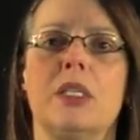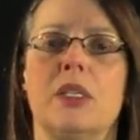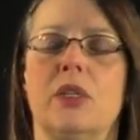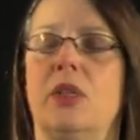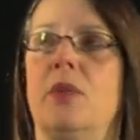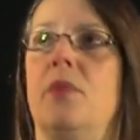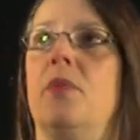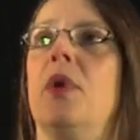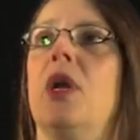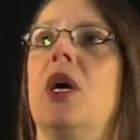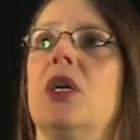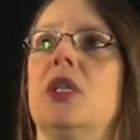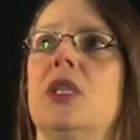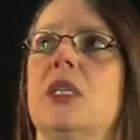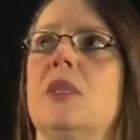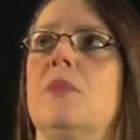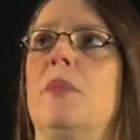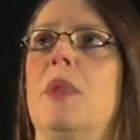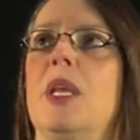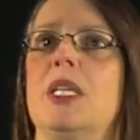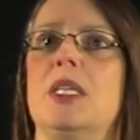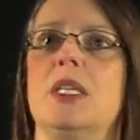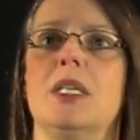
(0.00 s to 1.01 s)
so the block
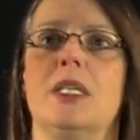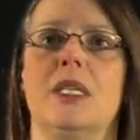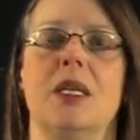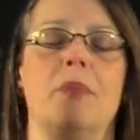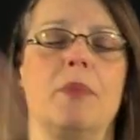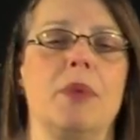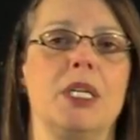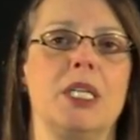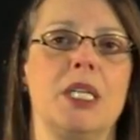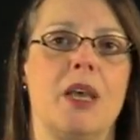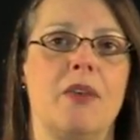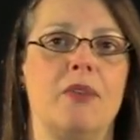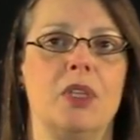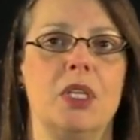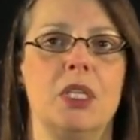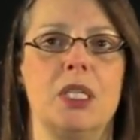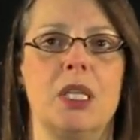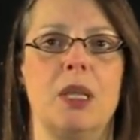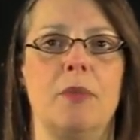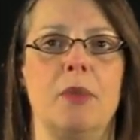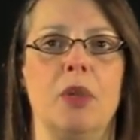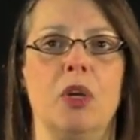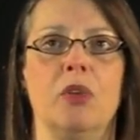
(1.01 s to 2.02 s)
displaces, they must have the
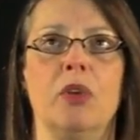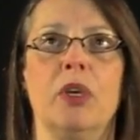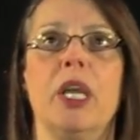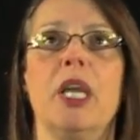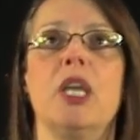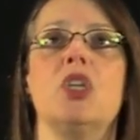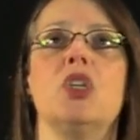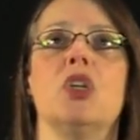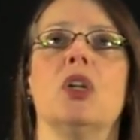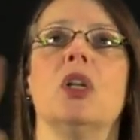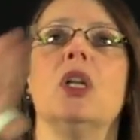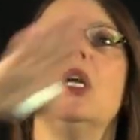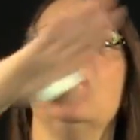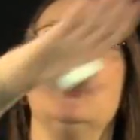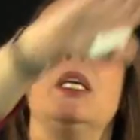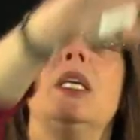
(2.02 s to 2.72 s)
same elongation.